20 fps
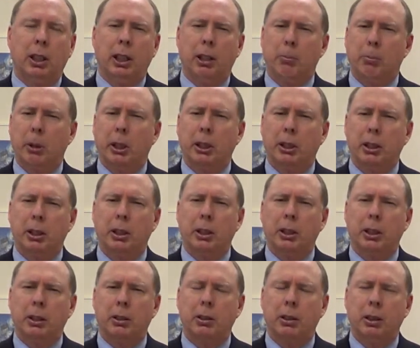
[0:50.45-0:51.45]
and making
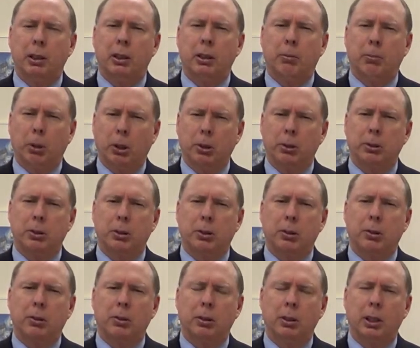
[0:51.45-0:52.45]
it
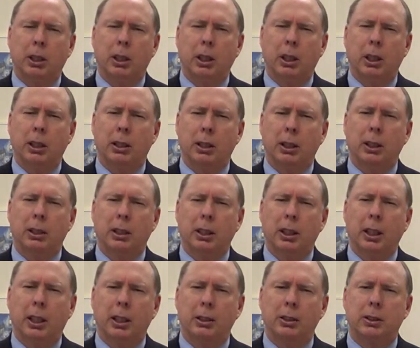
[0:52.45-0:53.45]
personal. And I think
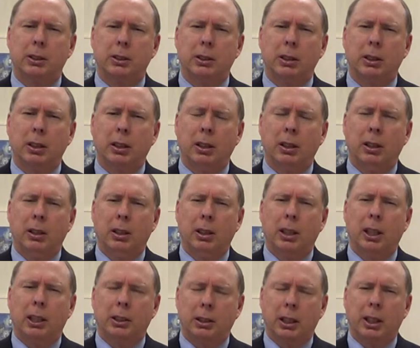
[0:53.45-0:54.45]
that's
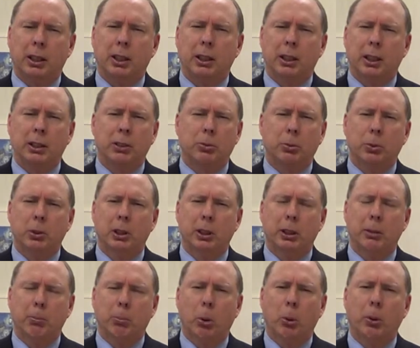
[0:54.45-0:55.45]
that's, I think that's
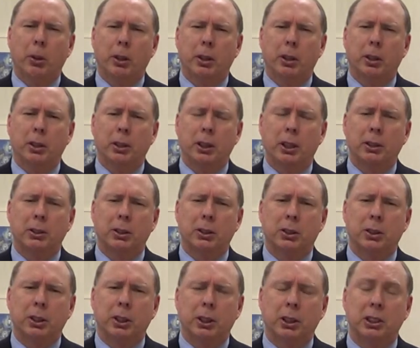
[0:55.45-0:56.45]
really important and
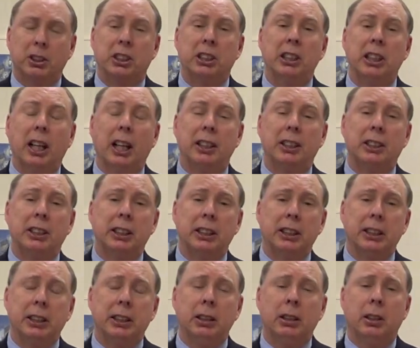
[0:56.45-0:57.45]
necessary.
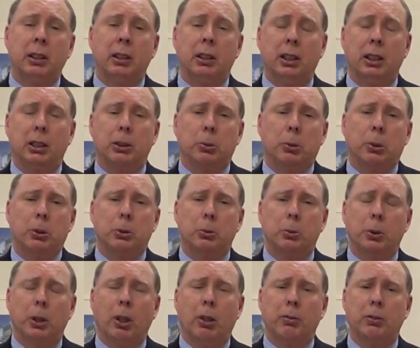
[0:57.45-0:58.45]
CIT, as what
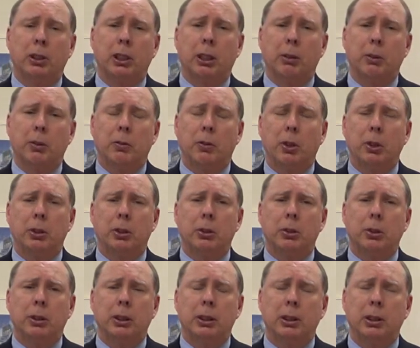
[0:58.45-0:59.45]
we oftentimes refer to
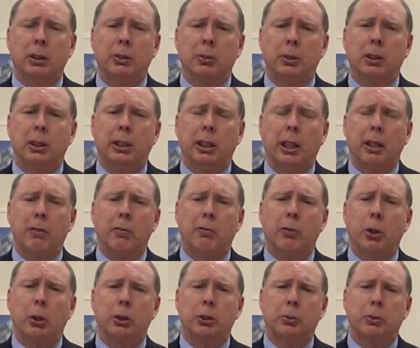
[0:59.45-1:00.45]
it, is really a
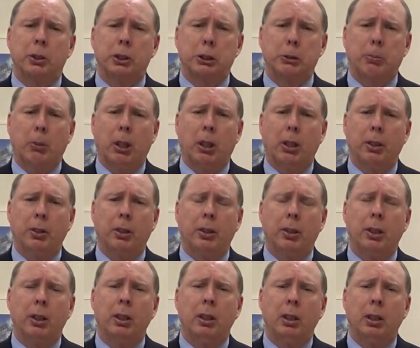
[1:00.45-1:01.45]
first
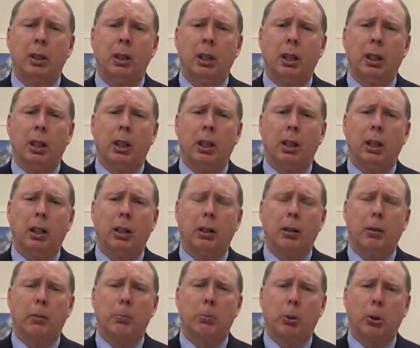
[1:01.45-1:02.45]
responder
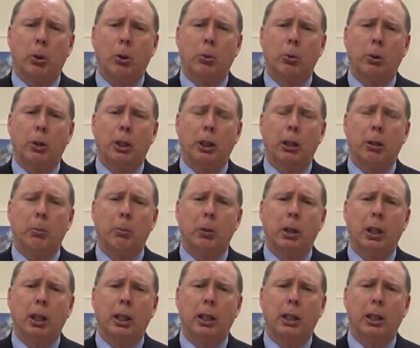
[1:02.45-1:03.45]
uh, program
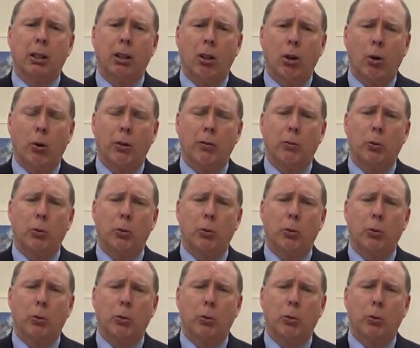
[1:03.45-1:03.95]
uh, in law